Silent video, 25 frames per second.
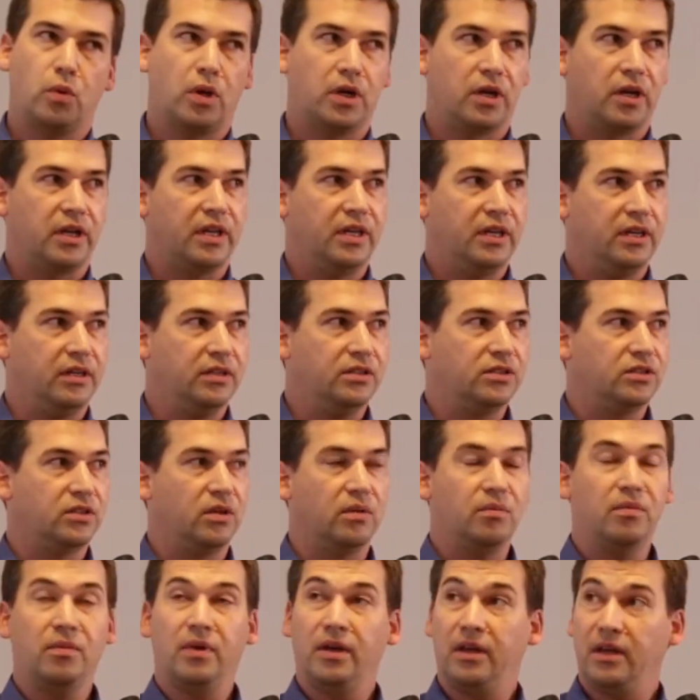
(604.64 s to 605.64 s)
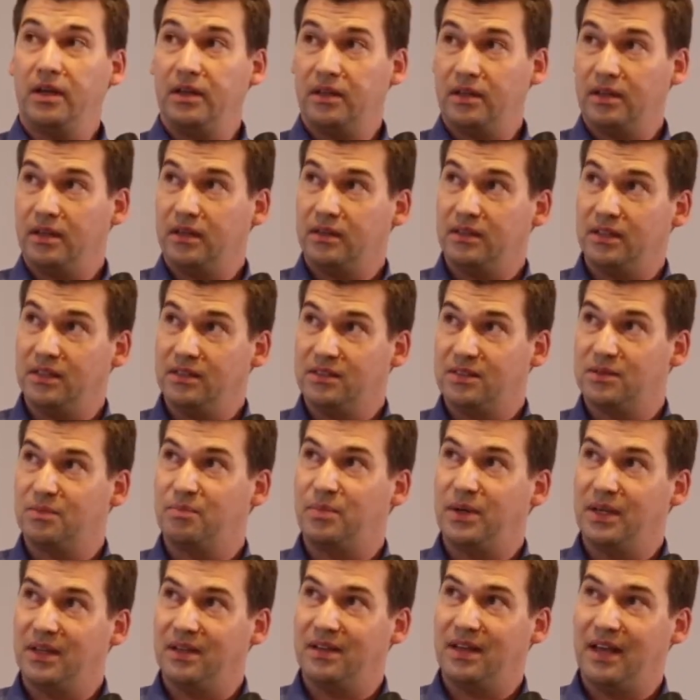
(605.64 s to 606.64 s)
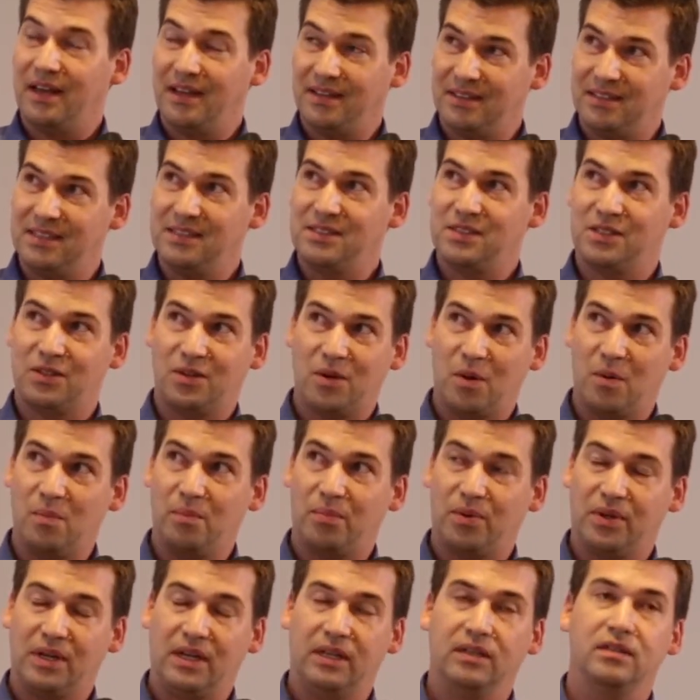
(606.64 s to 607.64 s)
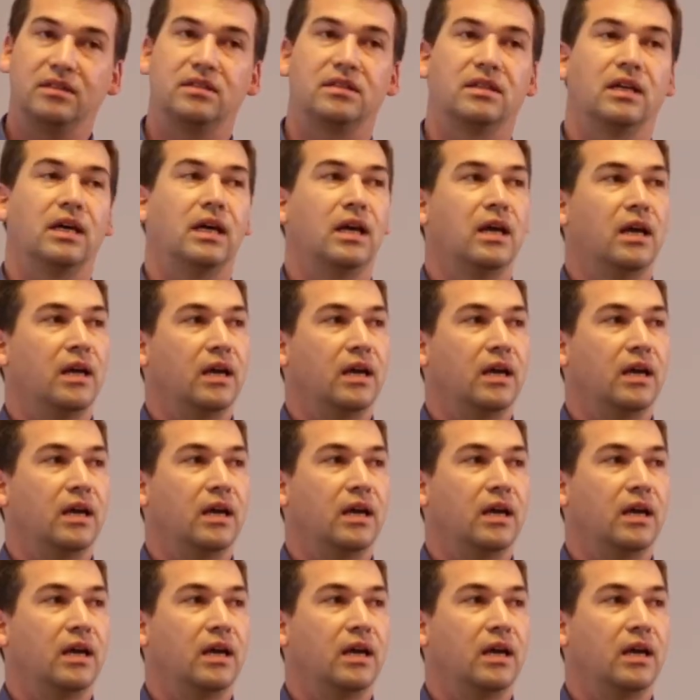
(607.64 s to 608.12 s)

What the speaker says: want to hear this component,